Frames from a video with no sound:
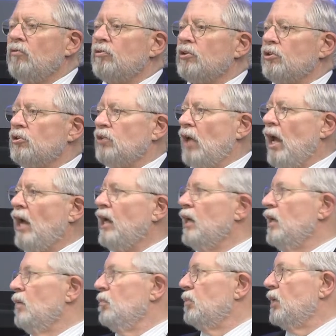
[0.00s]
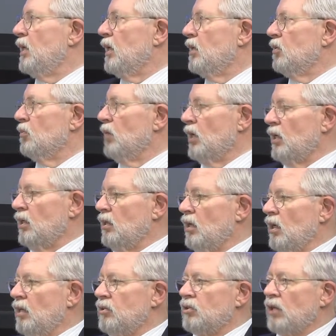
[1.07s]
of society began to
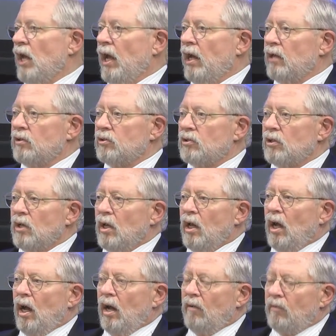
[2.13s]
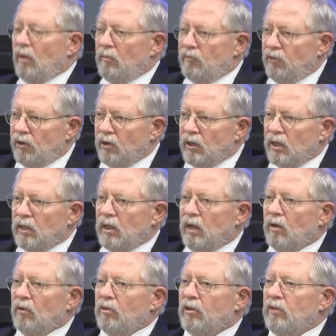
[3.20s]
recognize as very
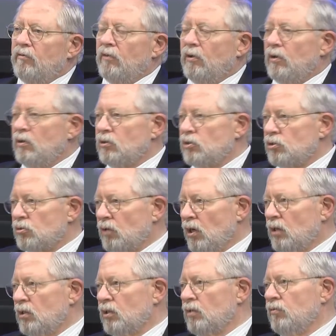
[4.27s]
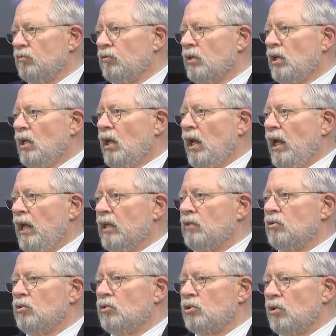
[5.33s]
unhealthy, very destructive.
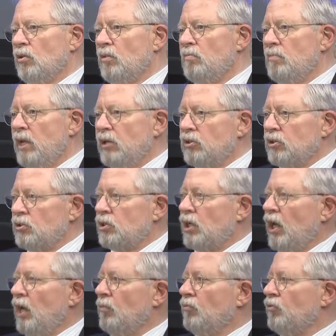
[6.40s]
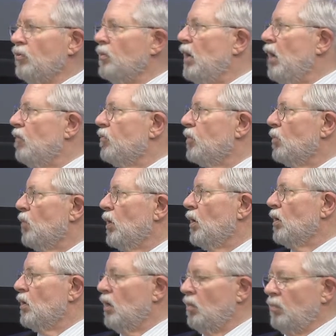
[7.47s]
And so the message came from
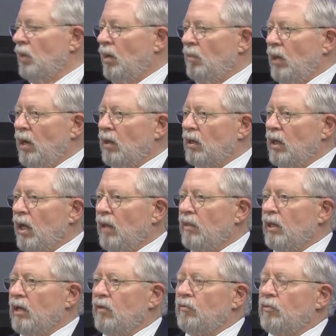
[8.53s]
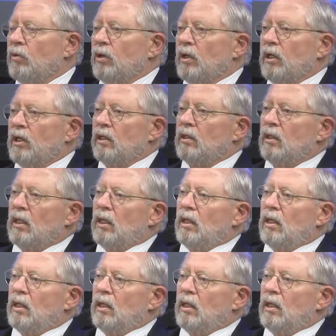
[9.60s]
everywhere about it. I think if we're going to